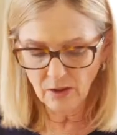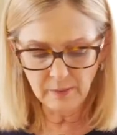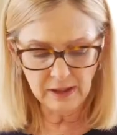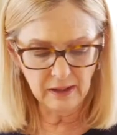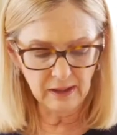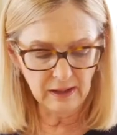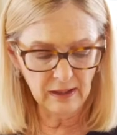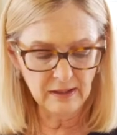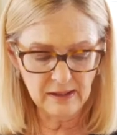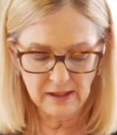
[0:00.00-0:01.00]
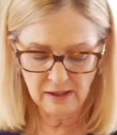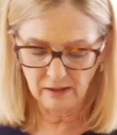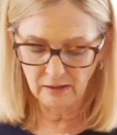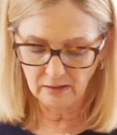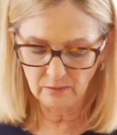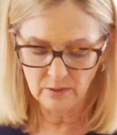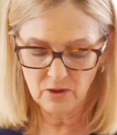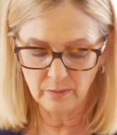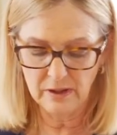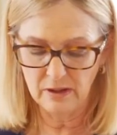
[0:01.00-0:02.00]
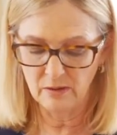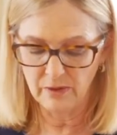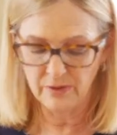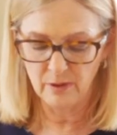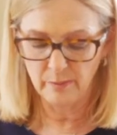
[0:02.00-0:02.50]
you'll be getting a needle, which will be in with your